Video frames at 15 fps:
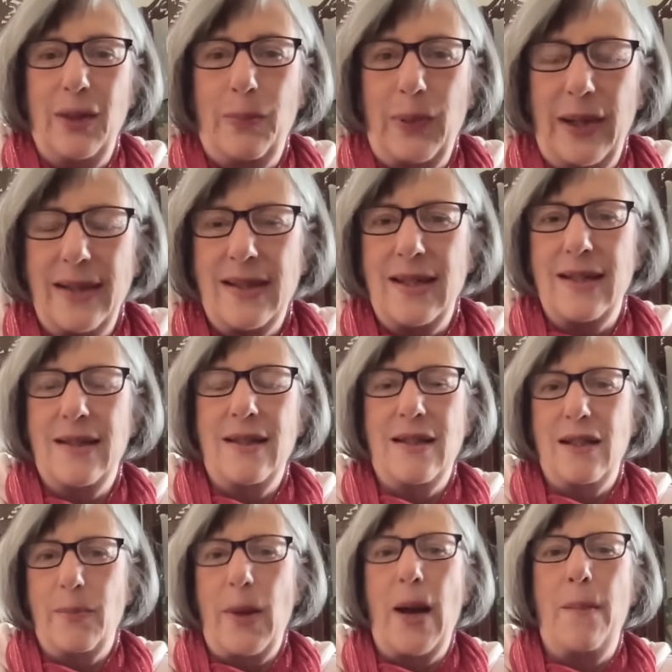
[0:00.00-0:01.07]
your blessings.
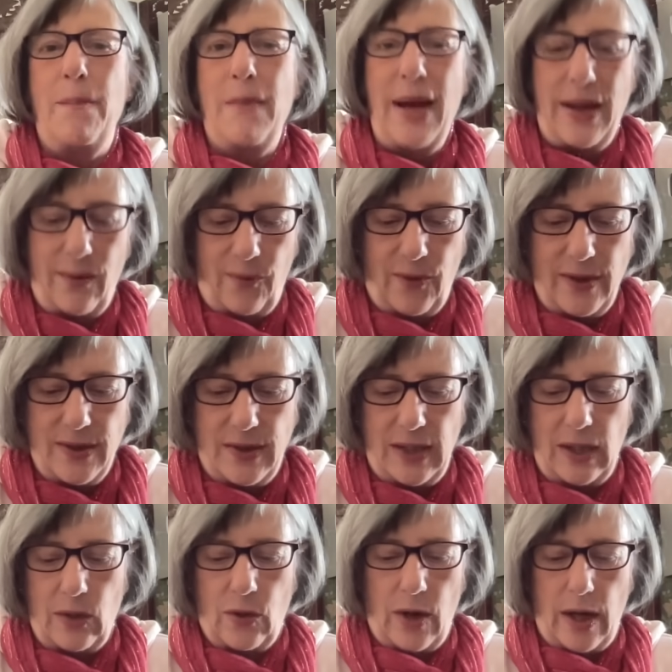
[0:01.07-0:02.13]
It's about
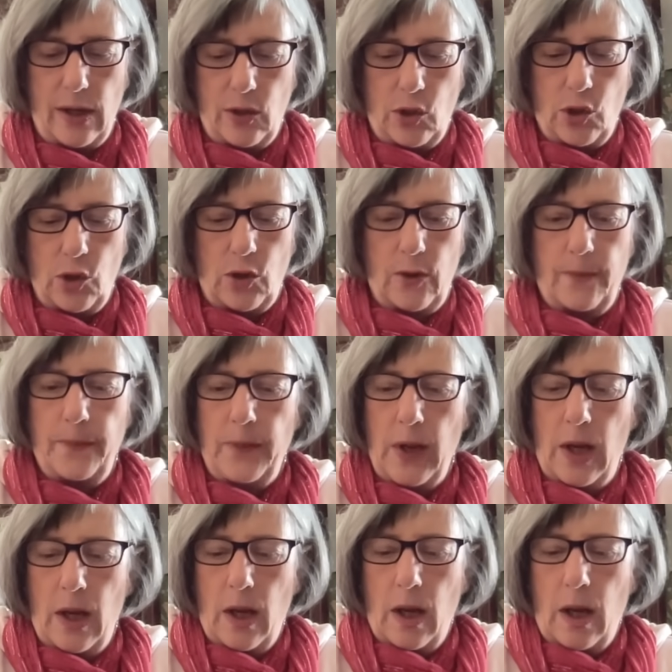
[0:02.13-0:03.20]
manifesting gratitude.
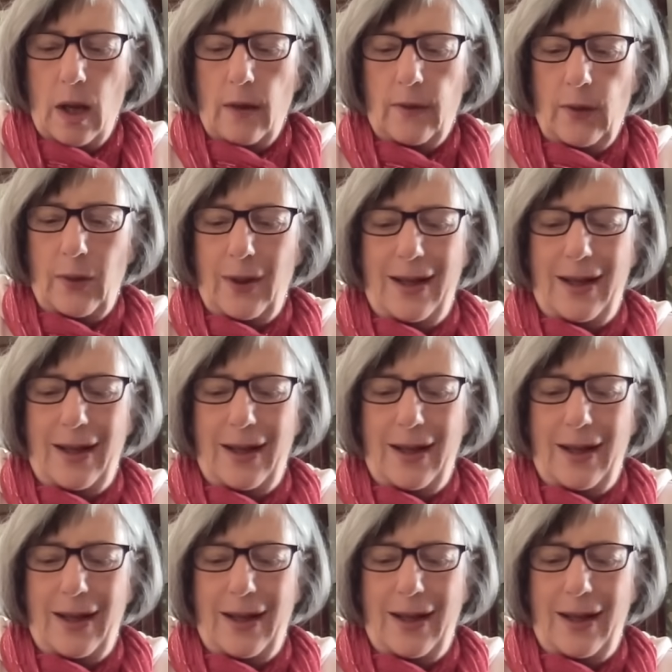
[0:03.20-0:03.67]
So,